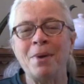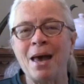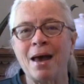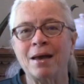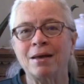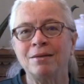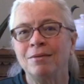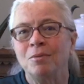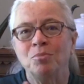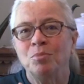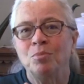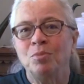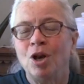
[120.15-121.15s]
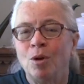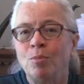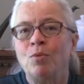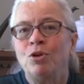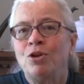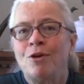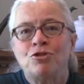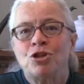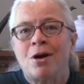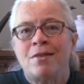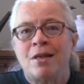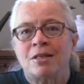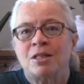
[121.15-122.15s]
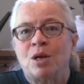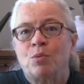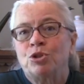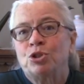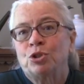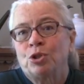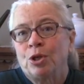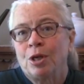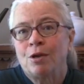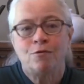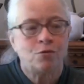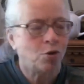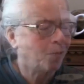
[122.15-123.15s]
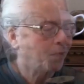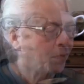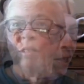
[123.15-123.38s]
back. You know, but when you have chai, that's not what you're looking for.